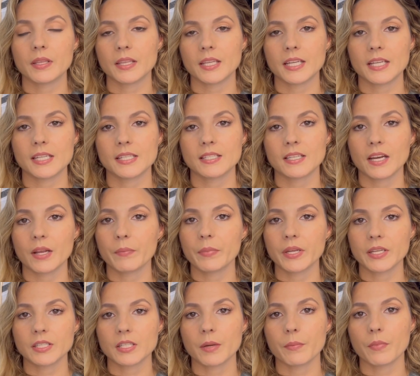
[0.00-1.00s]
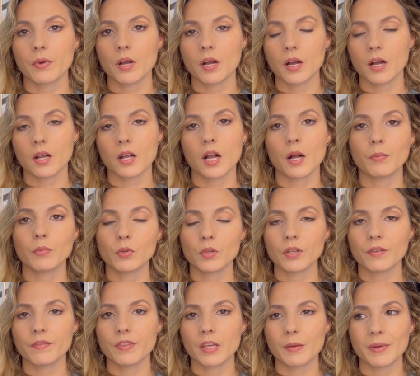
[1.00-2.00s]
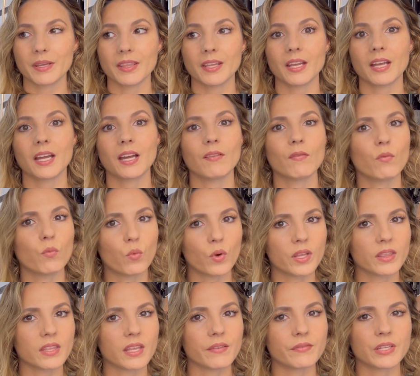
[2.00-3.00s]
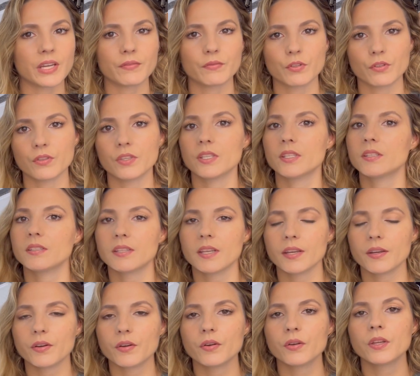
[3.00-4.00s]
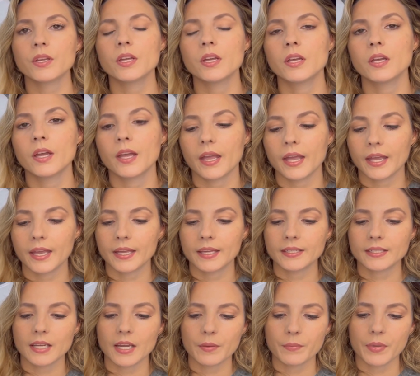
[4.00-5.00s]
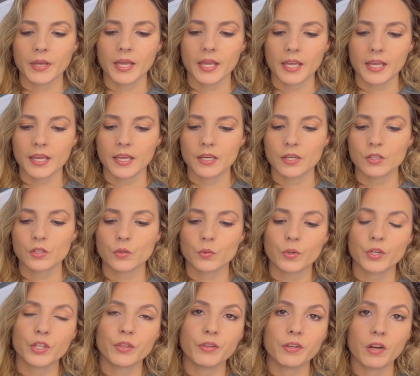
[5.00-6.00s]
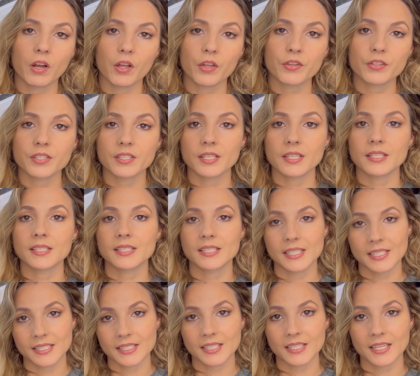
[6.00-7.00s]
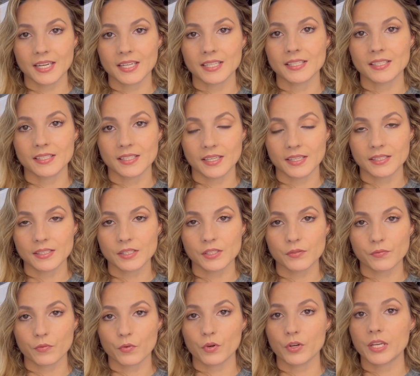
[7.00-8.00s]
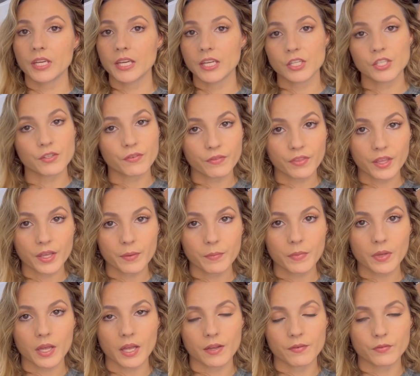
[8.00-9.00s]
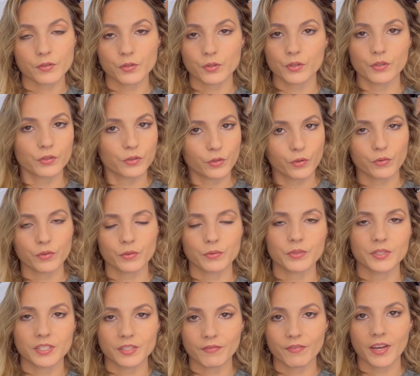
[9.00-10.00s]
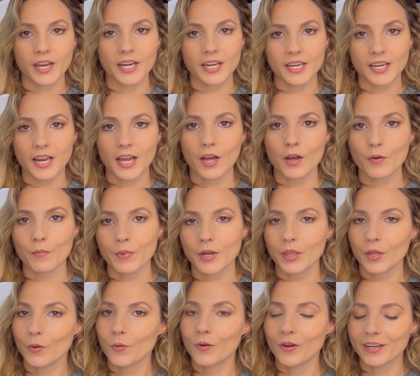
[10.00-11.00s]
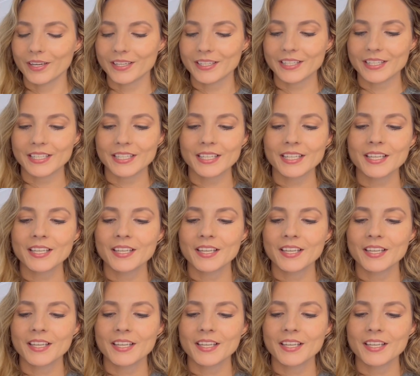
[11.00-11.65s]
Like I said, I picked up a couple of them. I think I have one left after this sale, and I paid $23.69 for each of them after, it was divided out by the quantity.